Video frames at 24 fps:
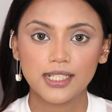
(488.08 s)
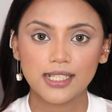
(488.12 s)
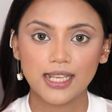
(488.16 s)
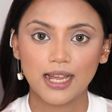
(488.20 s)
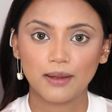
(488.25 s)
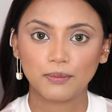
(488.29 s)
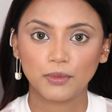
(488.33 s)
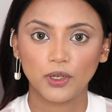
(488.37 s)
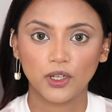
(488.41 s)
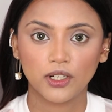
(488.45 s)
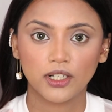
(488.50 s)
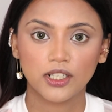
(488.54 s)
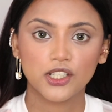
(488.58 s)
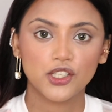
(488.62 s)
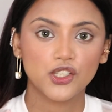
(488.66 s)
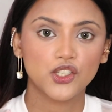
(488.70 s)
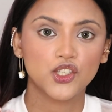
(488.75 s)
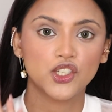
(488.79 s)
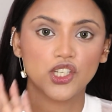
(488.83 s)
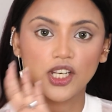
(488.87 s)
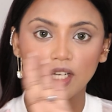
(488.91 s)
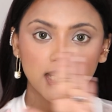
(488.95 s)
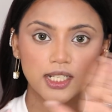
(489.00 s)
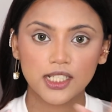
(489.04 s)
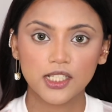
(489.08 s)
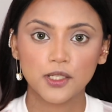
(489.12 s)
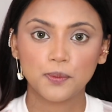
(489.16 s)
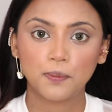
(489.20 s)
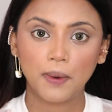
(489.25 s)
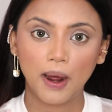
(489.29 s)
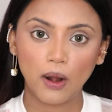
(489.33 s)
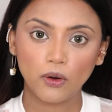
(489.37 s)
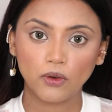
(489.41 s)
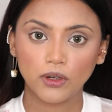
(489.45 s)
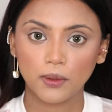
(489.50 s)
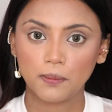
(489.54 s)
I'm gonna just
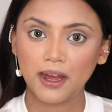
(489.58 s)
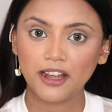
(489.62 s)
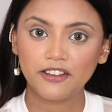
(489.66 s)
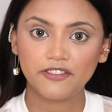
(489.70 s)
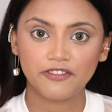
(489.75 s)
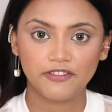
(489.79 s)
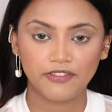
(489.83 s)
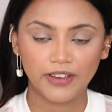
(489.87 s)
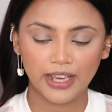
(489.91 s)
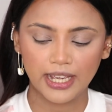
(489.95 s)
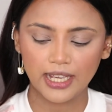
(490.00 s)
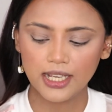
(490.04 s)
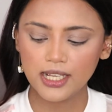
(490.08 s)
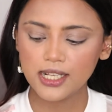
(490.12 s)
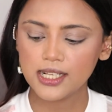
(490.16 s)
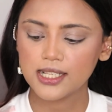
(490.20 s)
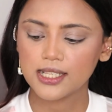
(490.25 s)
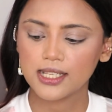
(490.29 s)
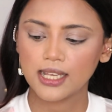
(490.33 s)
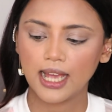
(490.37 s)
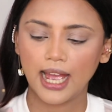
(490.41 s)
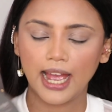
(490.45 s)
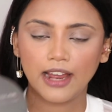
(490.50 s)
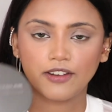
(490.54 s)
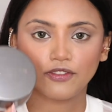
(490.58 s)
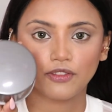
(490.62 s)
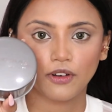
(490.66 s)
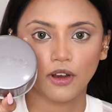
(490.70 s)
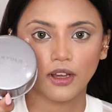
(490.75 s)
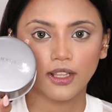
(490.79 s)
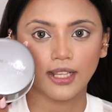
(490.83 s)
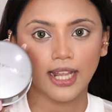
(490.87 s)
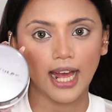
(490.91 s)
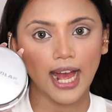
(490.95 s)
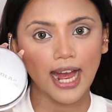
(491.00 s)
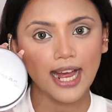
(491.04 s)
powder my face, and for
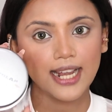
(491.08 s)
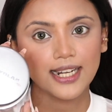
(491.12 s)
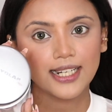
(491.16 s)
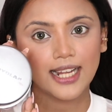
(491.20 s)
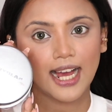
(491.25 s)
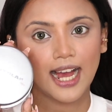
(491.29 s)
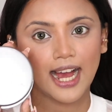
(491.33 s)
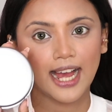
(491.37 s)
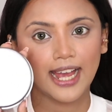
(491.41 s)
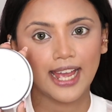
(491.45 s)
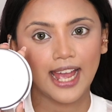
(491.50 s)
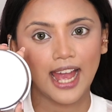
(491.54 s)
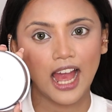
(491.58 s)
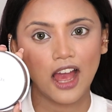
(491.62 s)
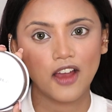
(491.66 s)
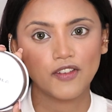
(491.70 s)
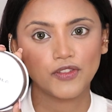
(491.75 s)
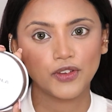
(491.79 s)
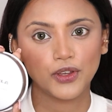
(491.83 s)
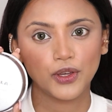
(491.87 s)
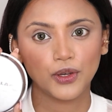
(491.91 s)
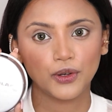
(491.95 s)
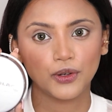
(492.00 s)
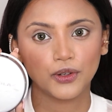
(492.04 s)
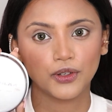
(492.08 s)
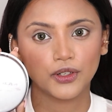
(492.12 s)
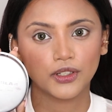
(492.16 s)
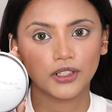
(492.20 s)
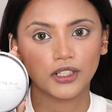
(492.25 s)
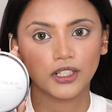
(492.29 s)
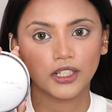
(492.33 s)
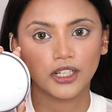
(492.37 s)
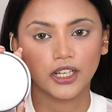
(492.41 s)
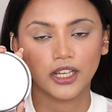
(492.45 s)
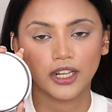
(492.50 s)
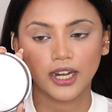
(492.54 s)
that I have here the
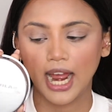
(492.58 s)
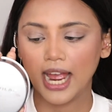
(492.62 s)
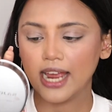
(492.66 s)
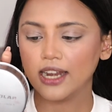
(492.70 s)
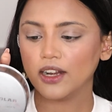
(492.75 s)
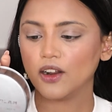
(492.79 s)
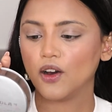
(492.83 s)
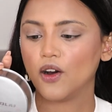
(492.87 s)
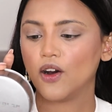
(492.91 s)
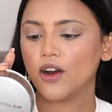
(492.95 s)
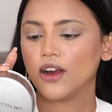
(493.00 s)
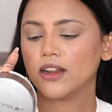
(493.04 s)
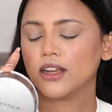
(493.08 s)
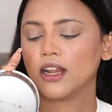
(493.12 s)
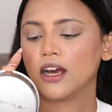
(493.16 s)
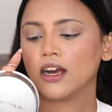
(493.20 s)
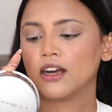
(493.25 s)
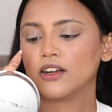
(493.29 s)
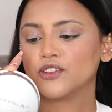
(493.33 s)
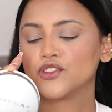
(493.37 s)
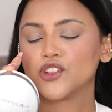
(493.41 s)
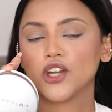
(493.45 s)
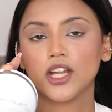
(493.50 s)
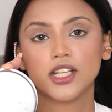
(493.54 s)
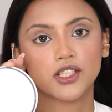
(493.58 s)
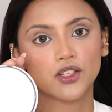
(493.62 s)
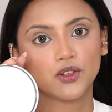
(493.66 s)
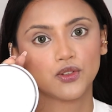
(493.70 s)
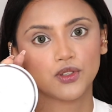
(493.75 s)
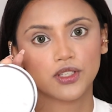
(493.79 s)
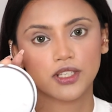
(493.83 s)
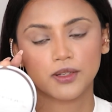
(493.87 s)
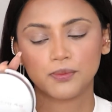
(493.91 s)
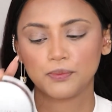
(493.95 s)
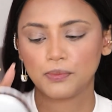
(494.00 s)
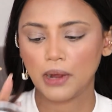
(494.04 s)
Krylon
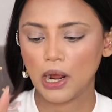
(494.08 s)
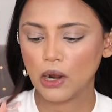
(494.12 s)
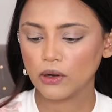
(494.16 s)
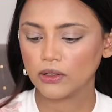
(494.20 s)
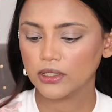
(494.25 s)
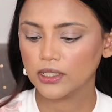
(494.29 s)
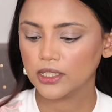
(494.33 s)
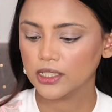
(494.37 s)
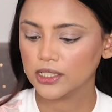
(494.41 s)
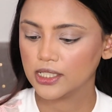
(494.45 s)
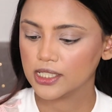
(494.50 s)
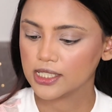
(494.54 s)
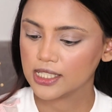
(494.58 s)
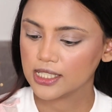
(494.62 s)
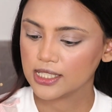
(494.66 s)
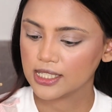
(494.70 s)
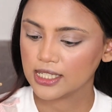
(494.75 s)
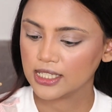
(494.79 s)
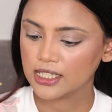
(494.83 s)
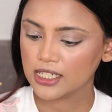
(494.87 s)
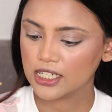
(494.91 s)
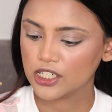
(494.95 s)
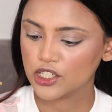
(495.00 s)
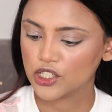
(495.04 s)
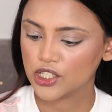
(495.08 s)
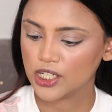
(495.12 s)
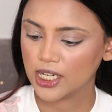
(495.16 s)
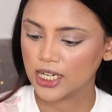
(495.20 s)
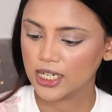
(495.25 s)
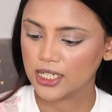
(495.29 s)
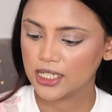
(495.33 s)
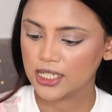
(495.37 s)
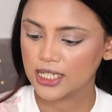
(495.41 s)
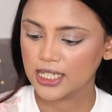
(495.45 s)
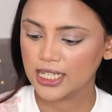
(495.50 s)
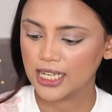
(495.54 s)
translucent powder. This is in the shade
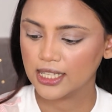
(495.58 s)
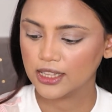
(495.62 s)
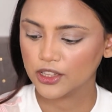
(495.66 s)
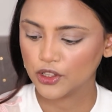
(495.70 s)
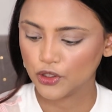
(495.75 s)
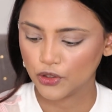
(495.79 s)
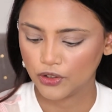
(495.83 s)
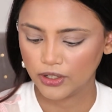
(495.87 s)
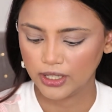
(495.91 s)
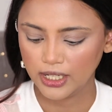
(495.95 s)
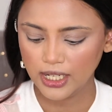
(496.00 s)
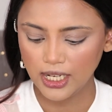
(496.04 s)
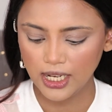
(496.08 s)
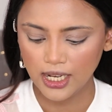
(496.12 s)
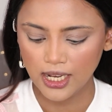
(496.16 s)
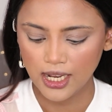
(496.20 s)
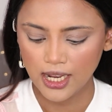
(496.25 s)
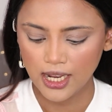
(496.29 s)
TL3.